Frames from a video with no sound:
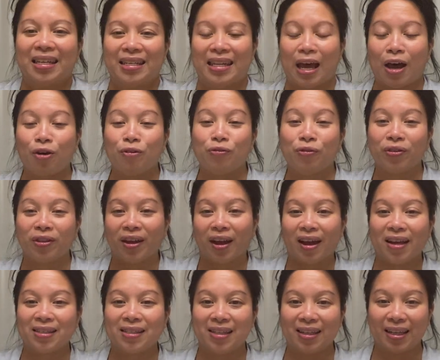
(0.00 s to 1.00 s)
Now for the
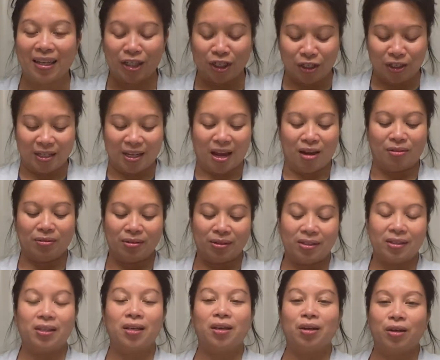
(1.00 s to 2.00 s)
isolation
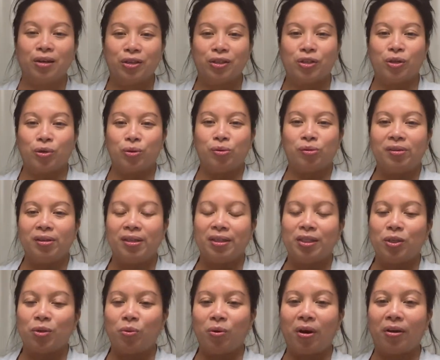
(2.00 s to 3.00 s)
gowns. So you
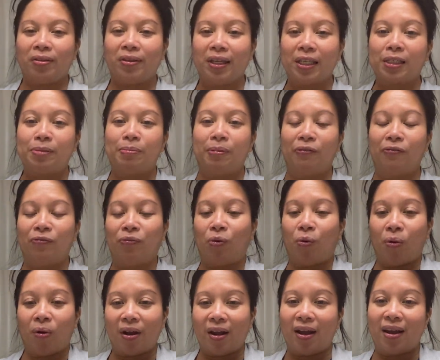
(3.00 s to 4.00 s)
need to wear this
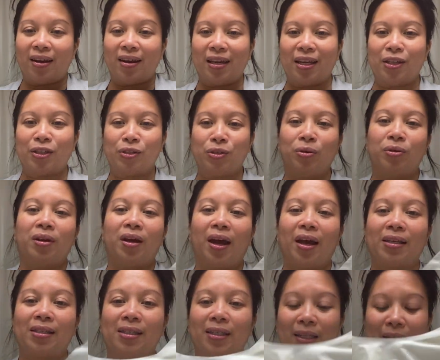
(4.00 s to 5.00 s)
before heading into an
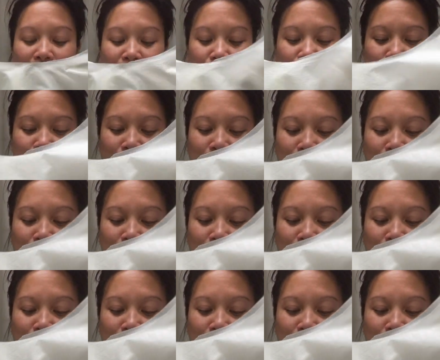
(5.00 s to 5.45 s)
isolation